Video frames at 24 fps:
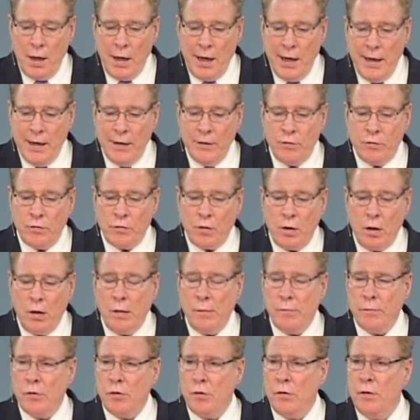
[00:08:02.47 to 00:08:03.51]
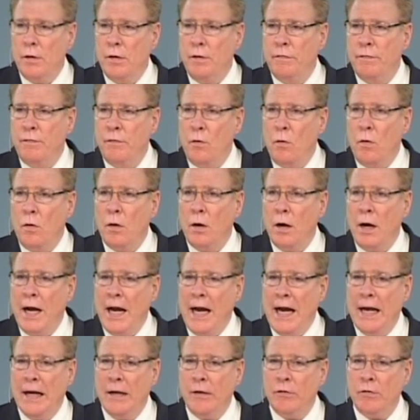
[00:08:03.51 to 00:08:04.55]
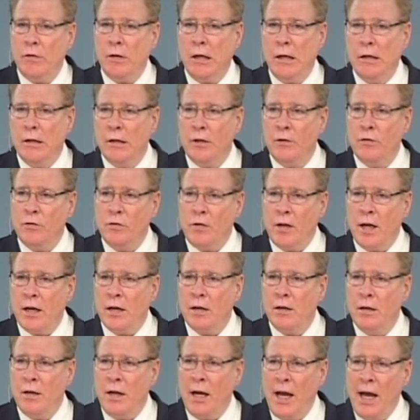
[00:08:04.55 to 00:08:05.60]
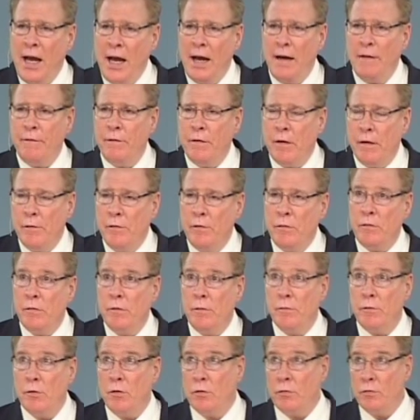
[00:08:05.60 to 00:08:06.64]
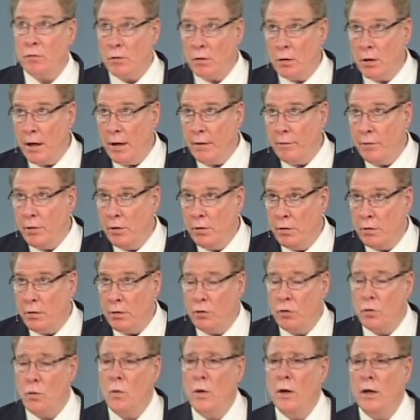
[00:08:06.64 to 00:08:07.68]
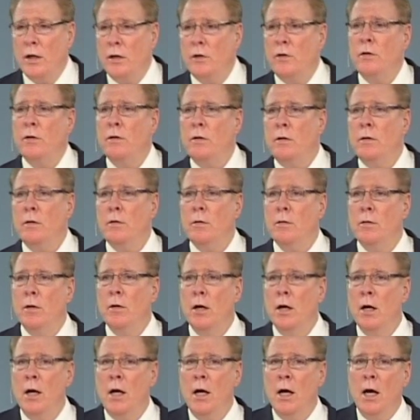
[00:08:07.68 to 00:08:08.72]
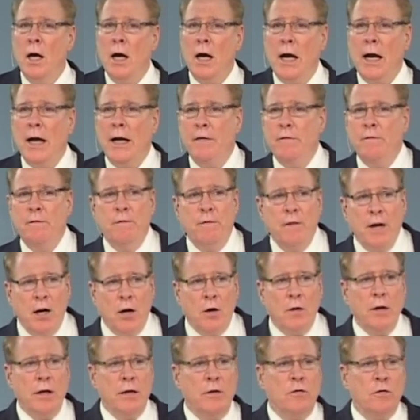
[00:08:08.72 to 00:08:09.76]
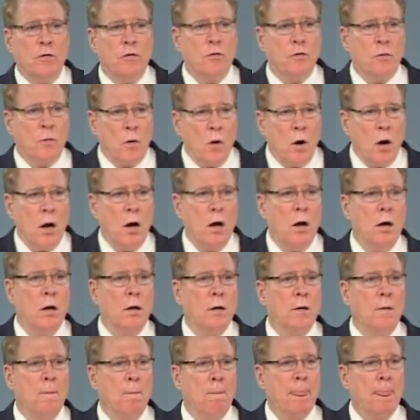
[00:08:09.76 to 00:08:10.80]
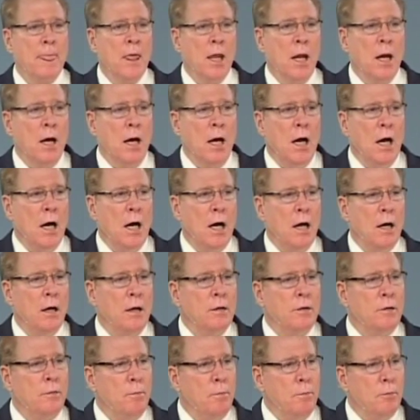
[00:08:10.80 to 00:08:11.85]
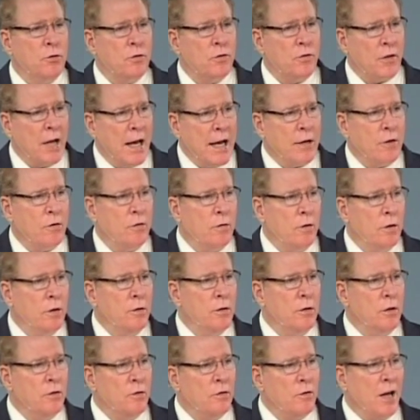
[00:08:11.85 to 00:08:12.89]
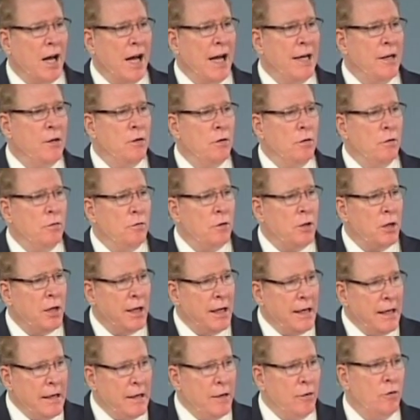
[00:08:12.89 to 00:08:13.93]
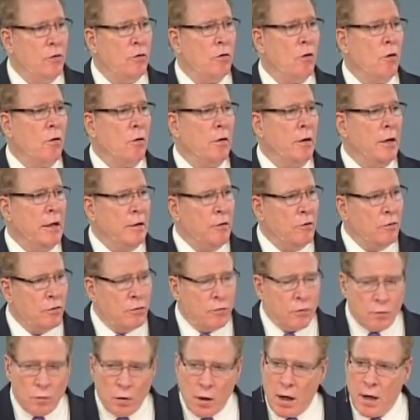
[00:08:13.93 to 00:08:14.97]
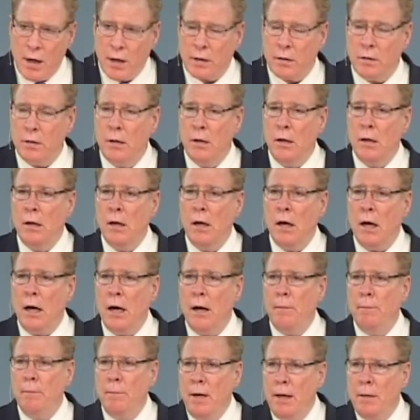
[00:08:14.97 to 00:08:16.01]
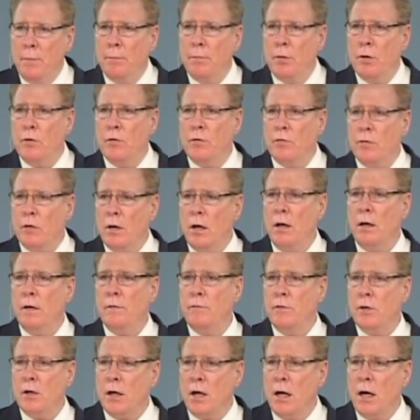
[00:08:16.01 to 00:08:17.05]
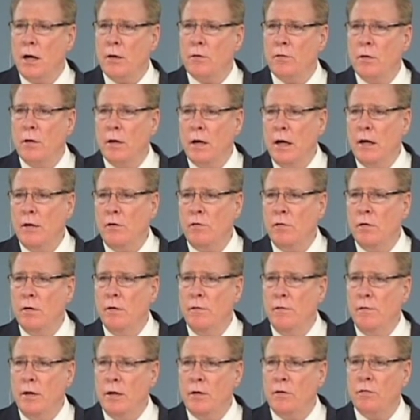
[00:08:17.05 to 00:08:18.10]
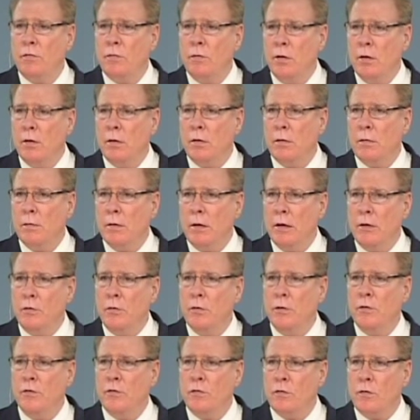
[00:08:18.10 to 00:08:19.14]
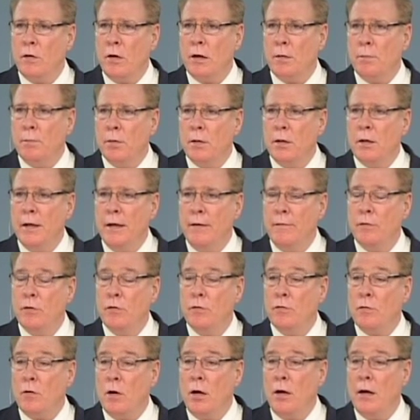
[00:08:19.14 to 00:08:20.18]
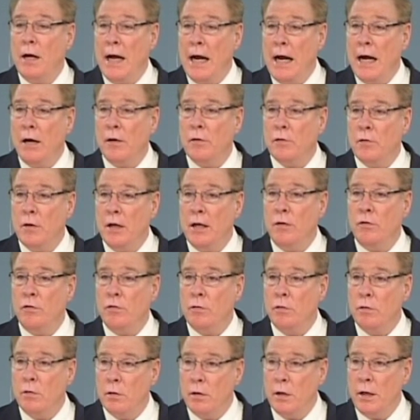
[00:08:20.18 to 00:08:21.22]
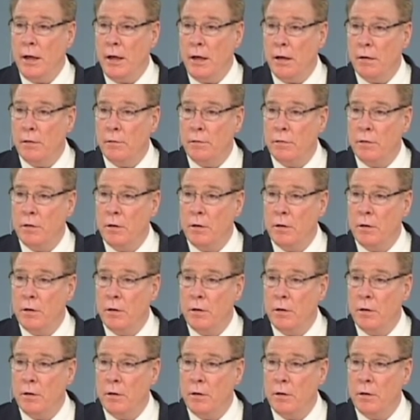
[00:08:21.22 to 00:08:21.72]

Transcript: And Psalm thirty-four has, in the second half of it, from verse eleven to twenty-two, a very strong uh, section designed to teach or instruct uh, members of the congregation of Israel, to instruct believers on how they should live.